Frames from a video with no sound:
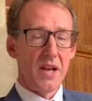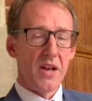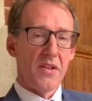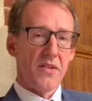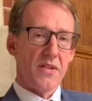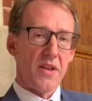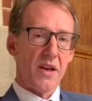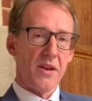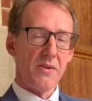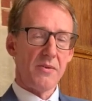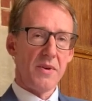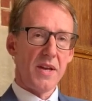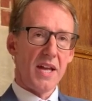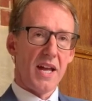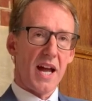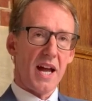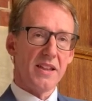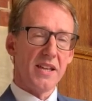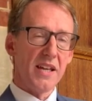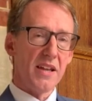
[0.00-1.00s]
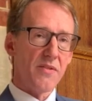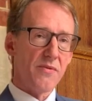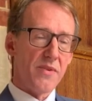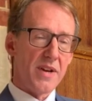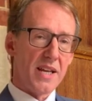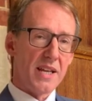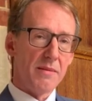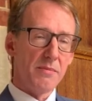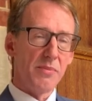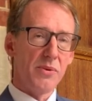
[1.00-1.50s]
So I think it's
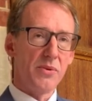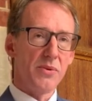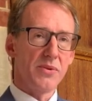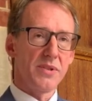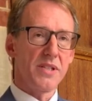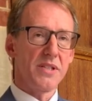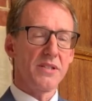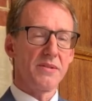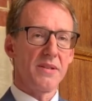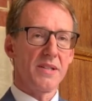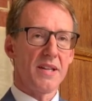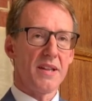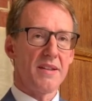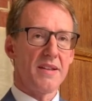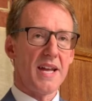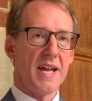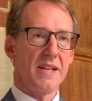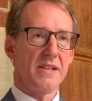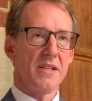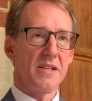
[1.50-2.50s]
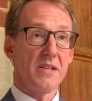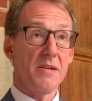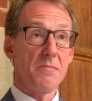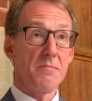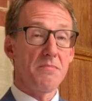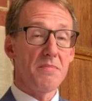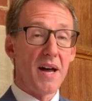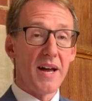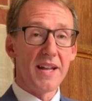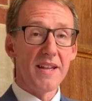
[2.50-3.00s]
really important to understand that the
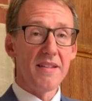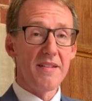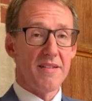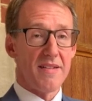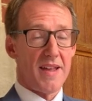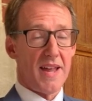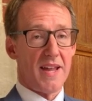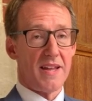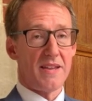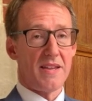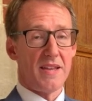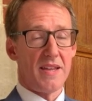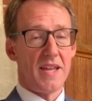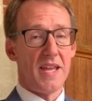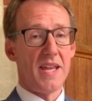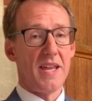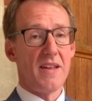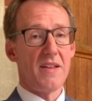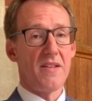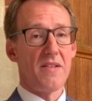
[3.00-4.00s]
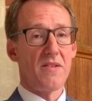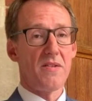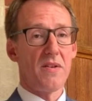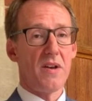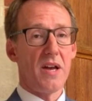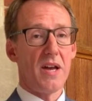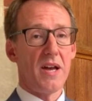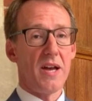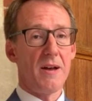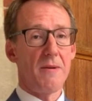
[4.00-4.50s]
mindset
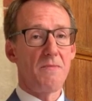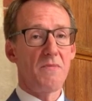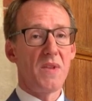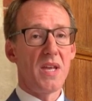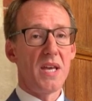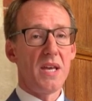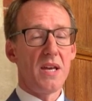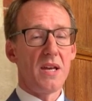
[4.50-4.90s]
is um,